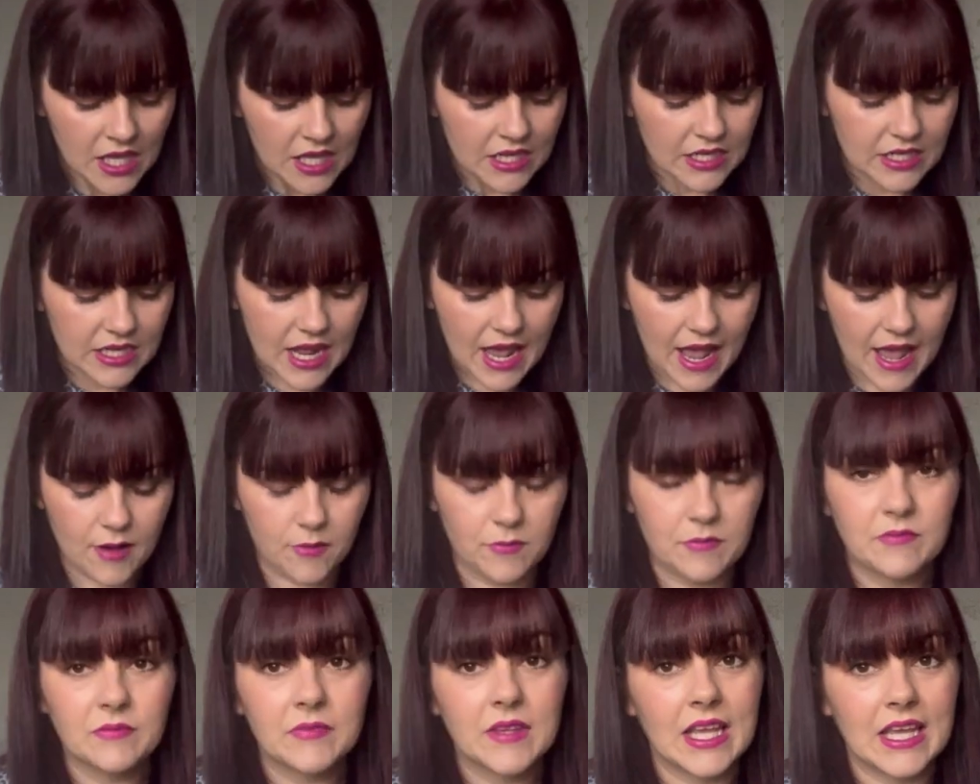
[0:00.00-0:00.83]
Now,
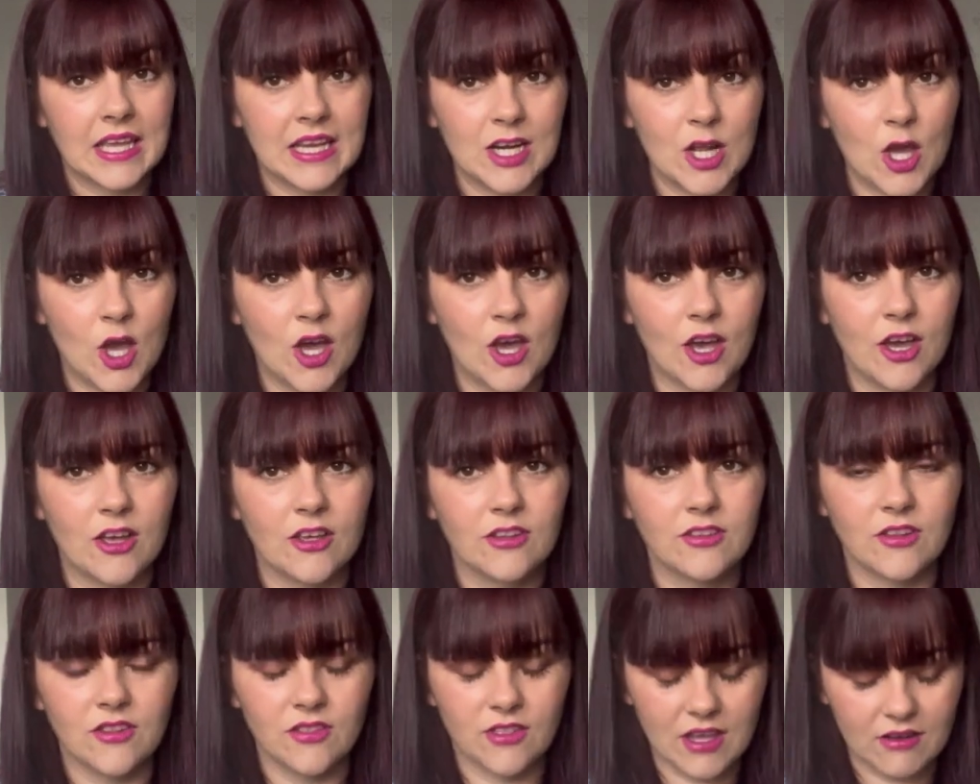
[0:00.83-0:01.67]
in
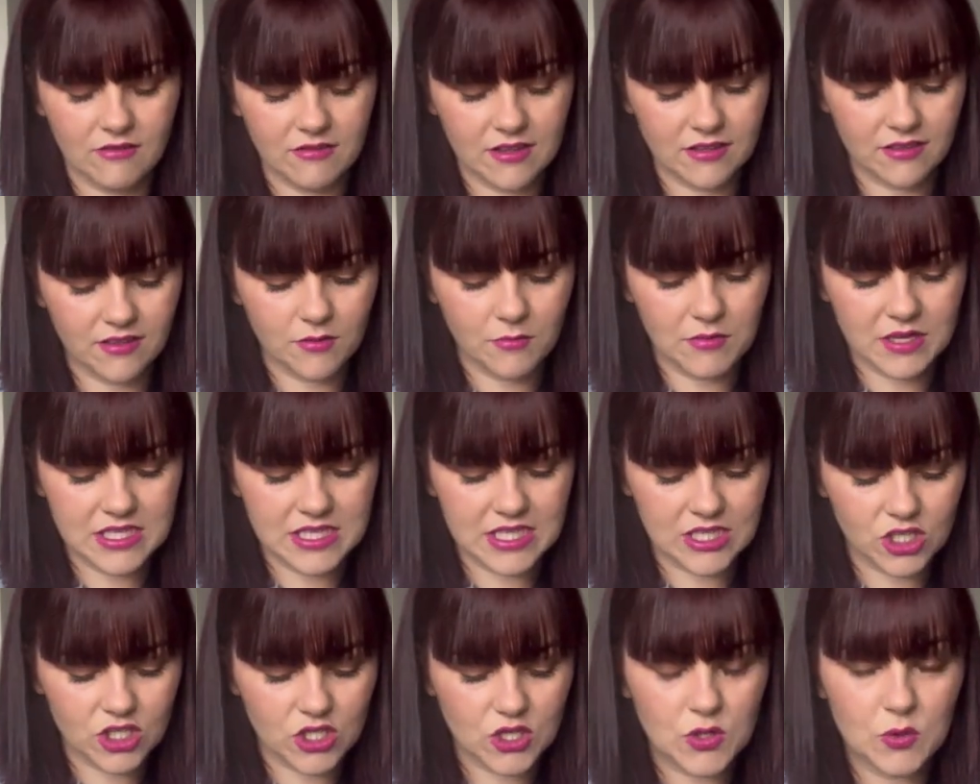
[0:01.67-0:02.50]
hers, there is some
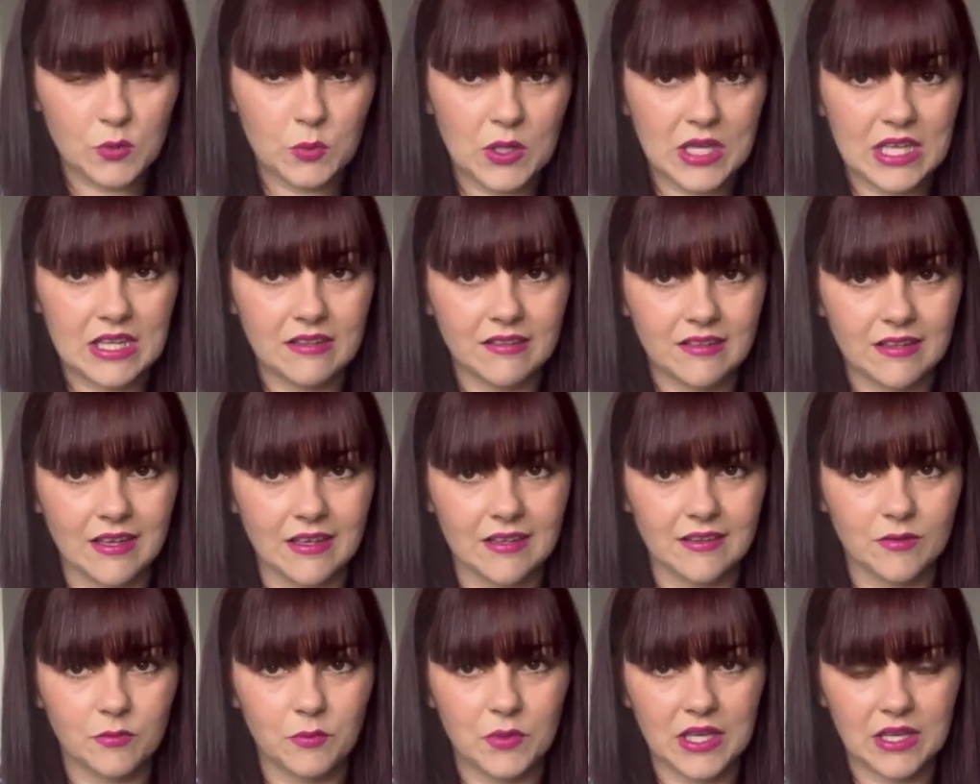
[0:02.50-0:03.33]
additional
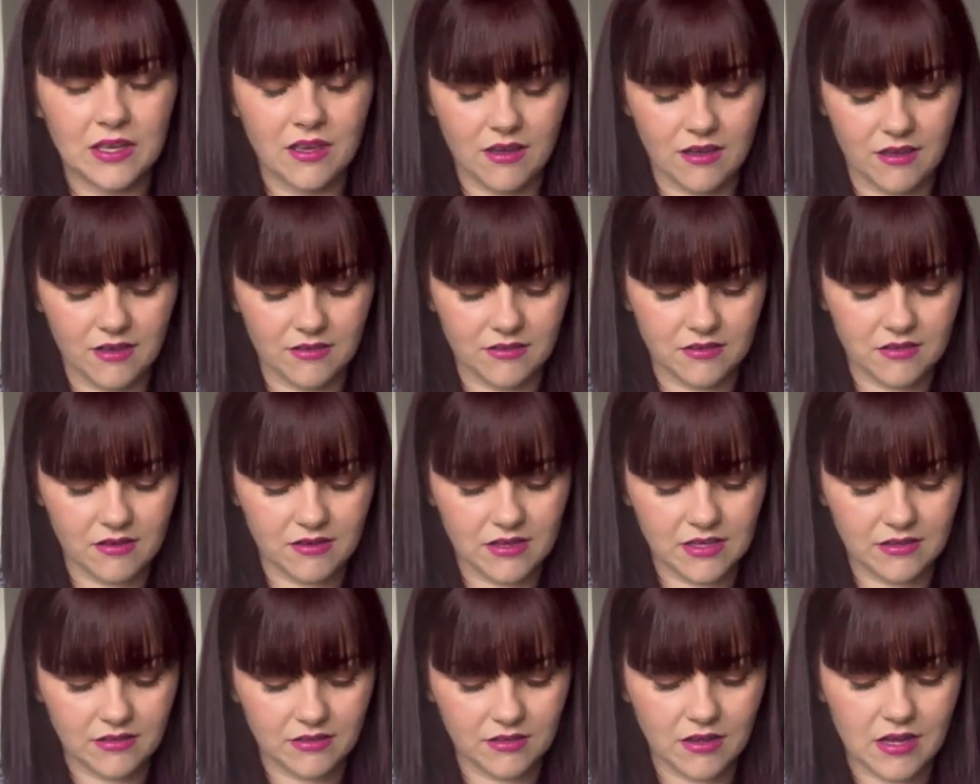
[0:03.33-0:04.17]
pieces because I
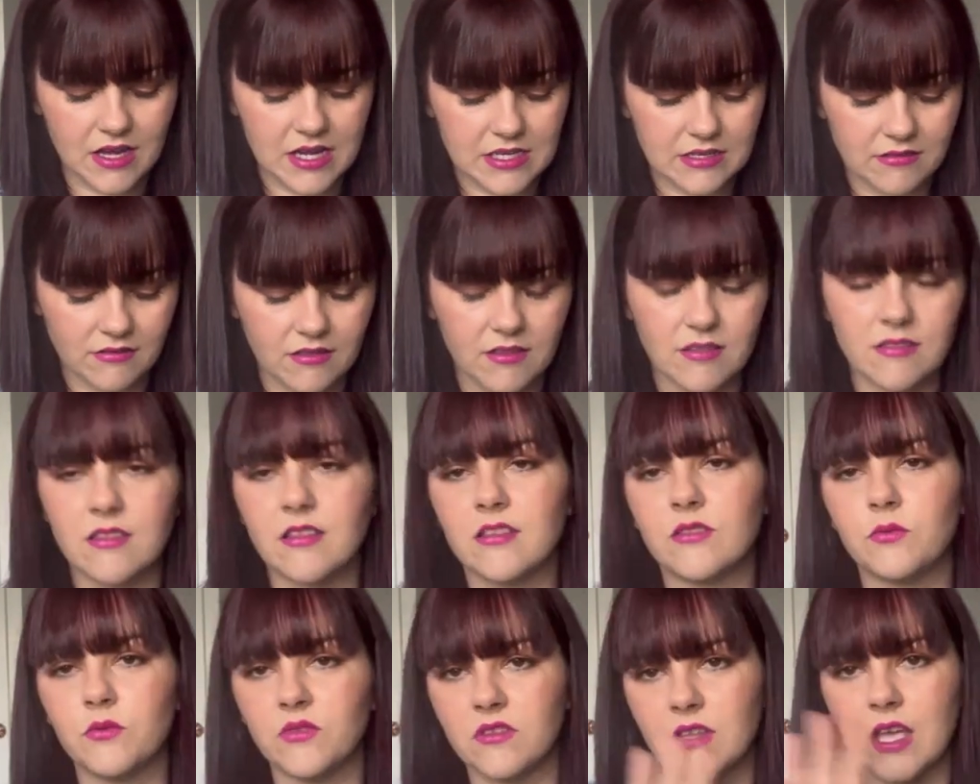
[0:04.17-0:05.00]
decided that
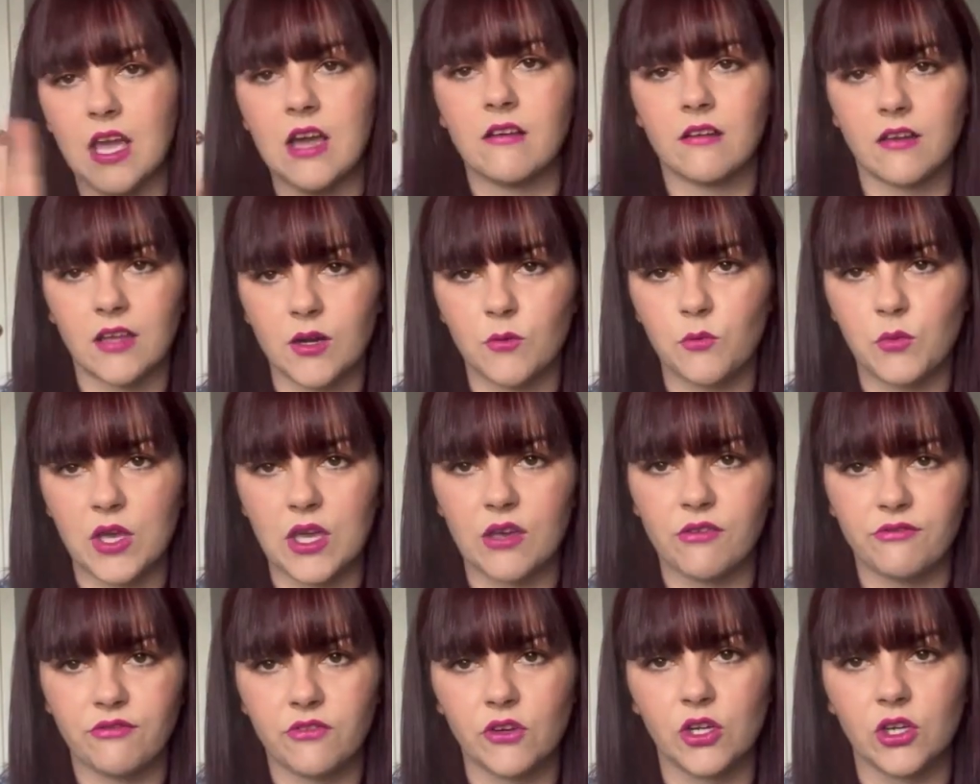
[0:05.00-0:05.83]
this was now going to be
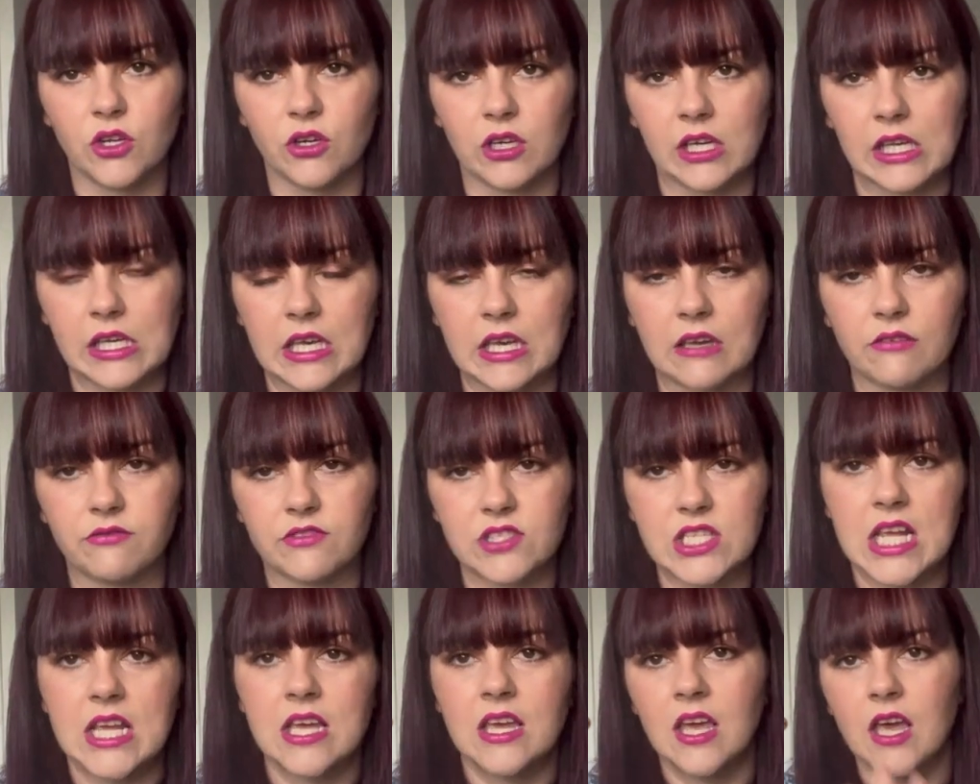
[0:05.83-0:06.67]
a full-on
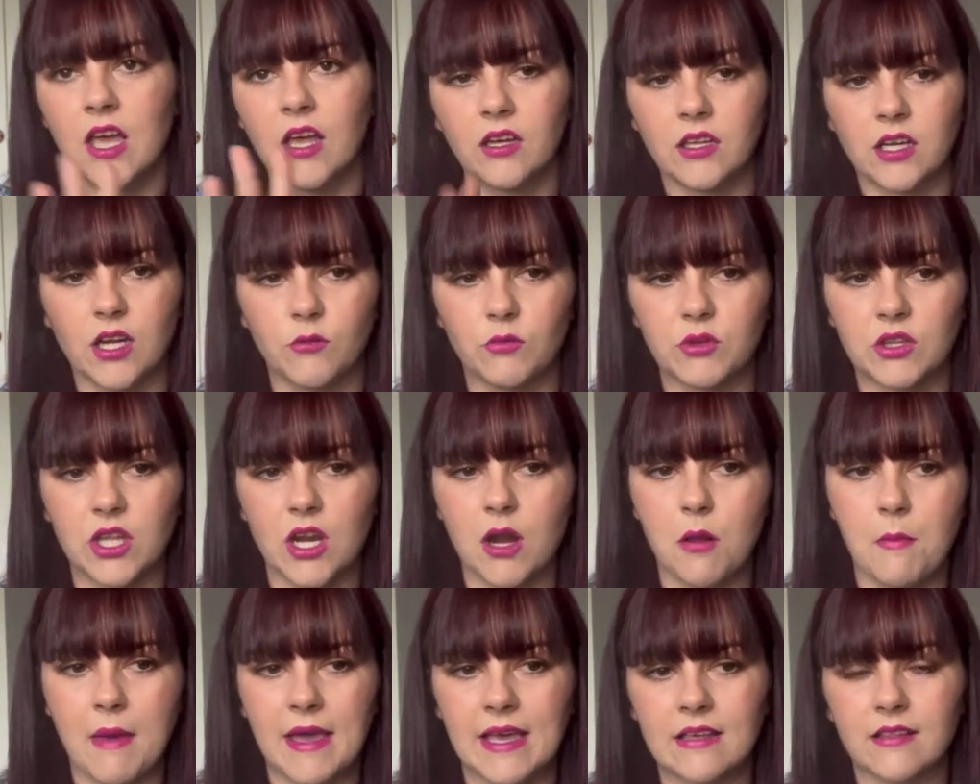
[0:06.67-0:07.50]
gift and I was going
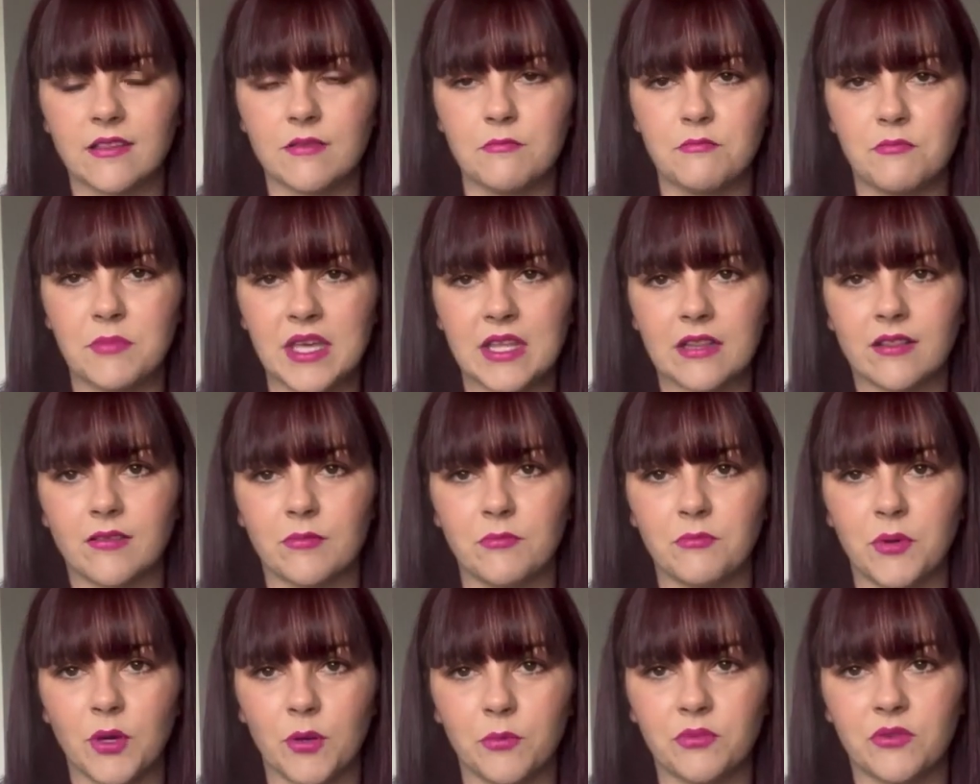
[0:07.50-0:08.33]
to make some bits
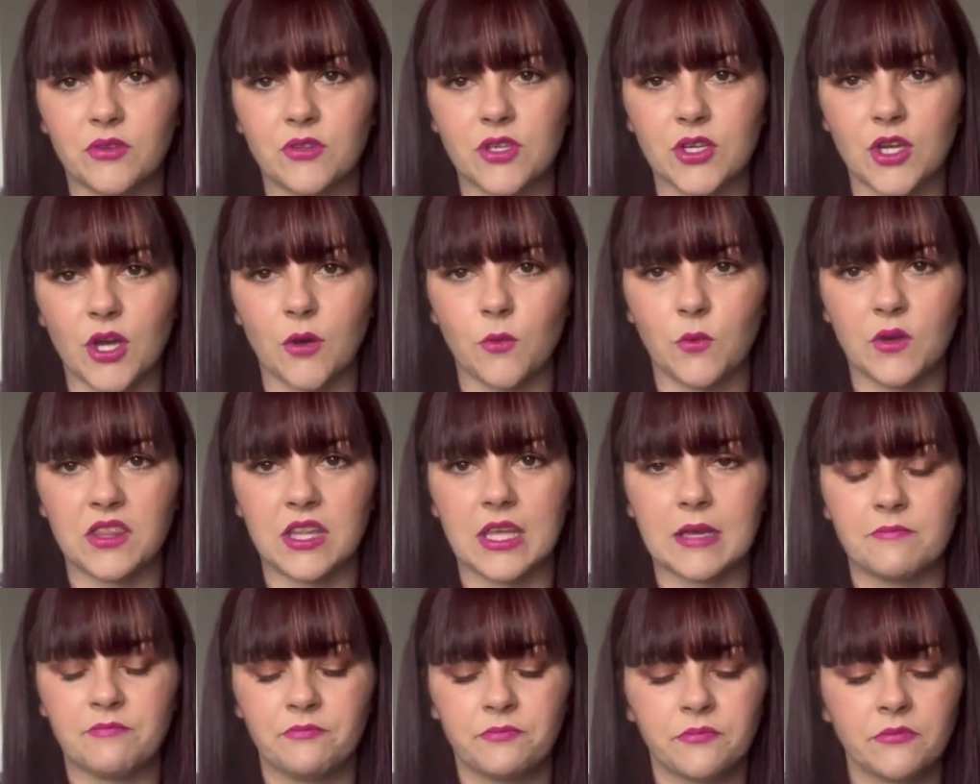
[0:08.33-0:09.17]
and bobs to go with
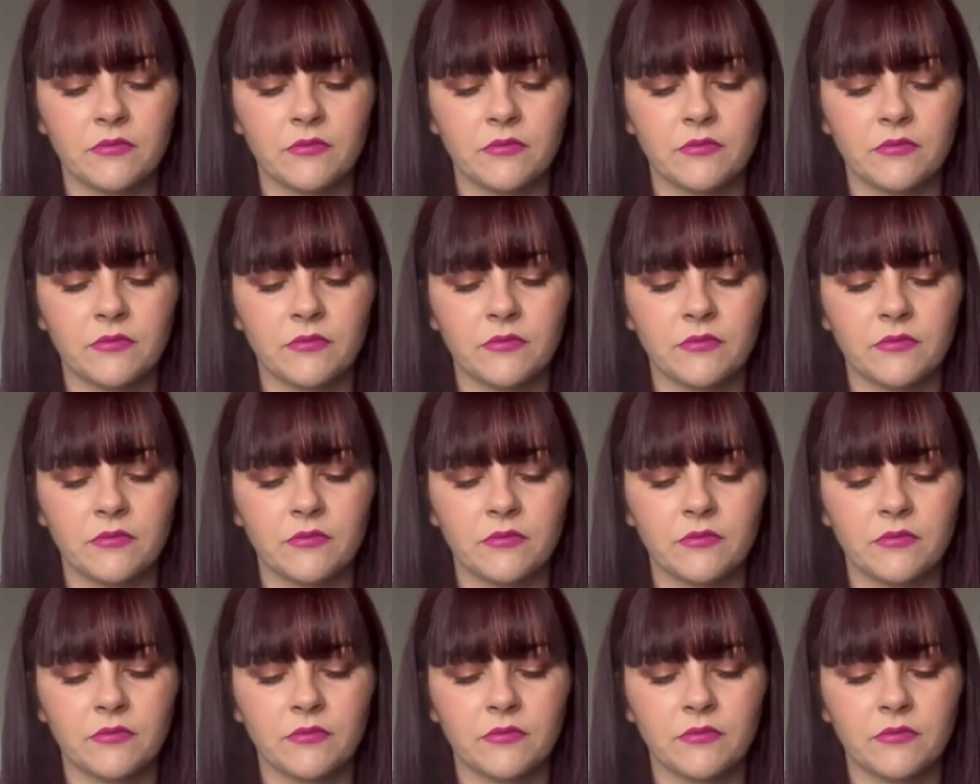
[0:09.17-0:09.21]
it.